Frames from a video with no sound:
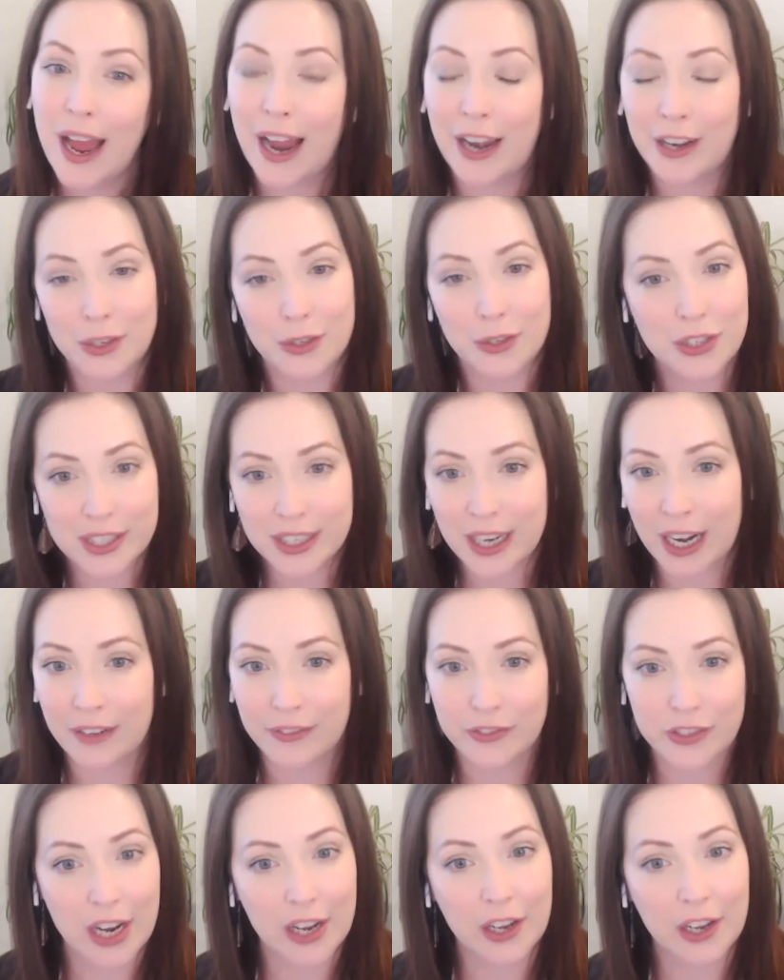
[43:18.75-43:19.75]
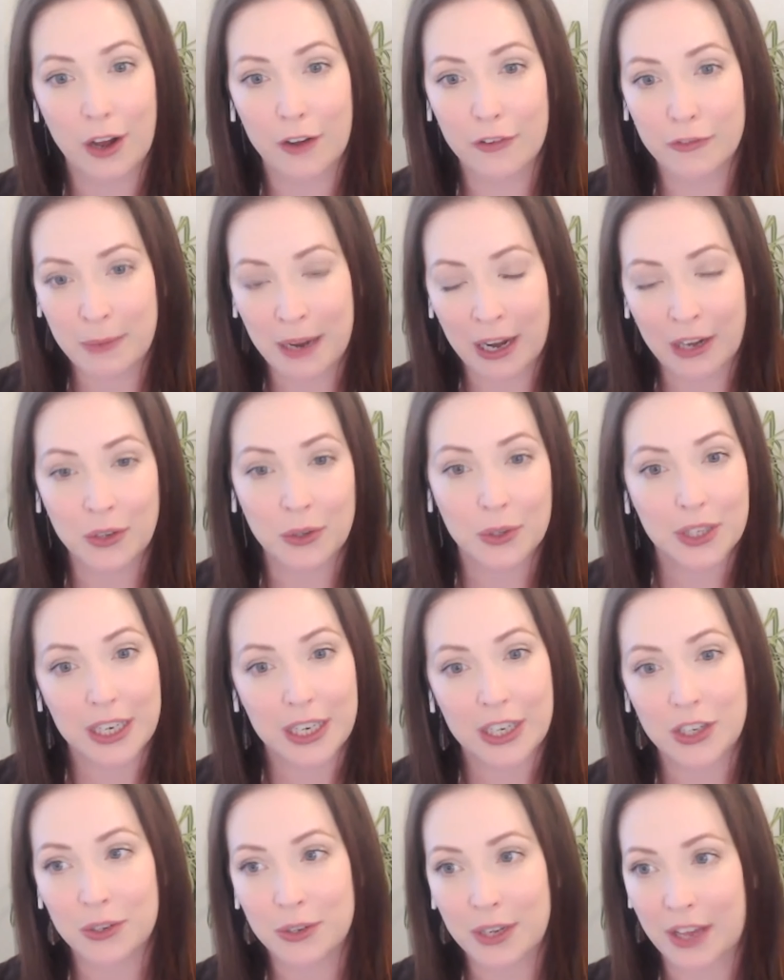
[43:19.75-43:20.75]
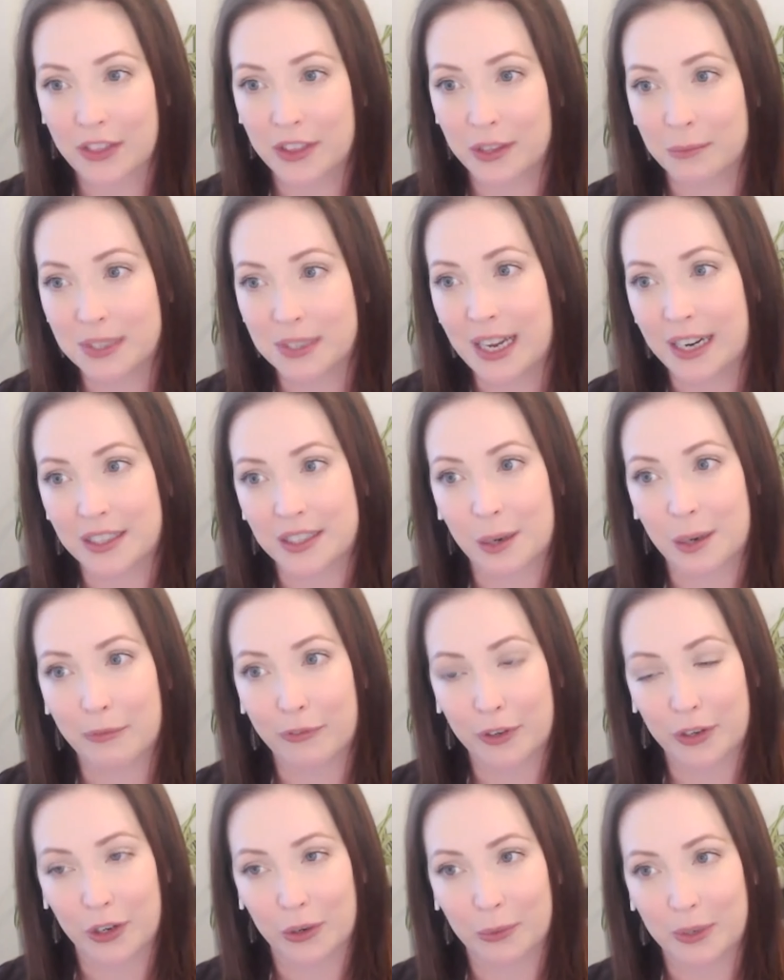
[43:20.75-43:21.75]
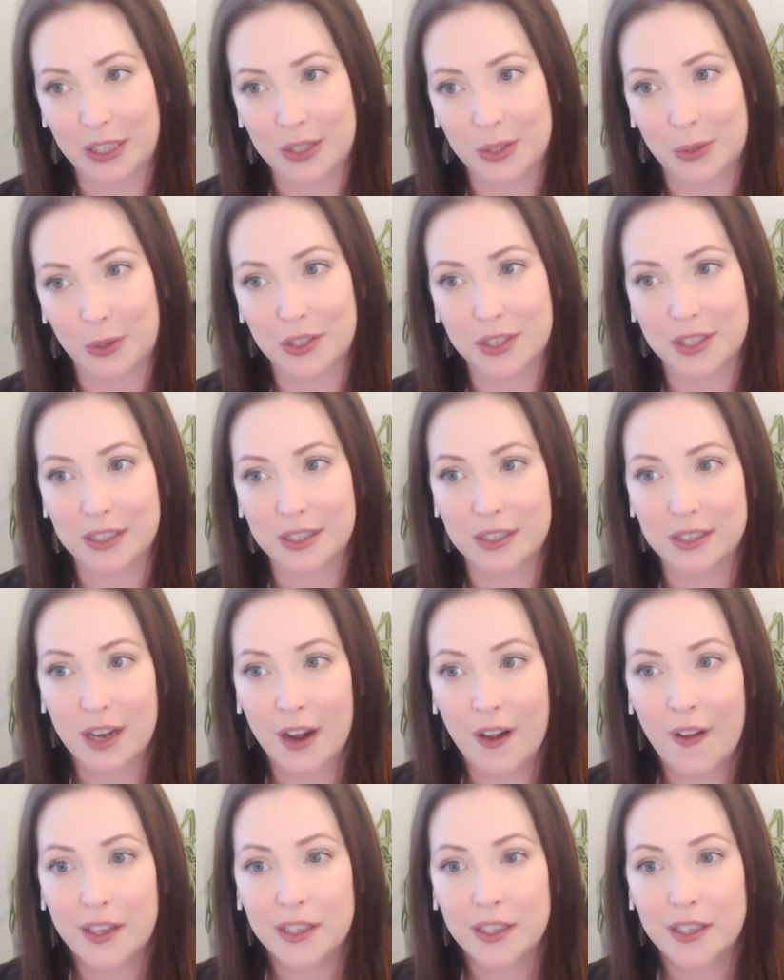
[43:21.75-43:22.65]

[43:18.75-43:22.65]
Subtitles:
And you just kind of check it off manually and you get them signed up for your resources.